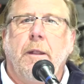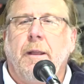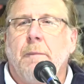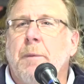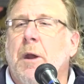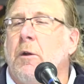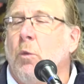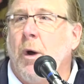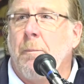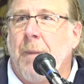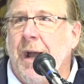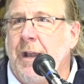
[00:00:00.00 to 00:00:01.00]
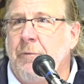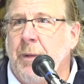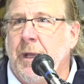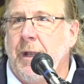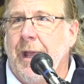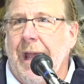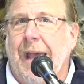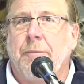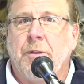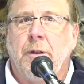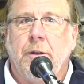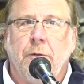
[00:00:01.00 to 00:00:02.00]
compared to what might have been
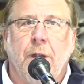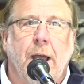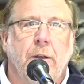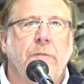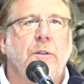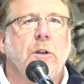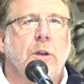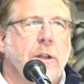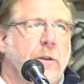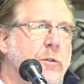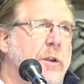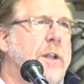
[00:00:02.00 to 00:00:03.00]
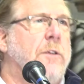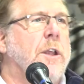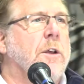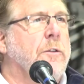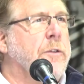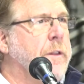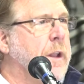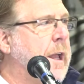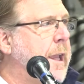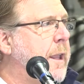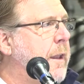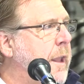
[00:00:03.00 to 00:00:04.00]
absent a drought if you looked at trend yields and the
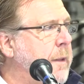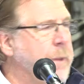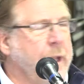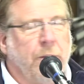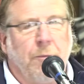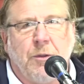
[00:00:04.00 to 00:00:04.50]
like and, and make some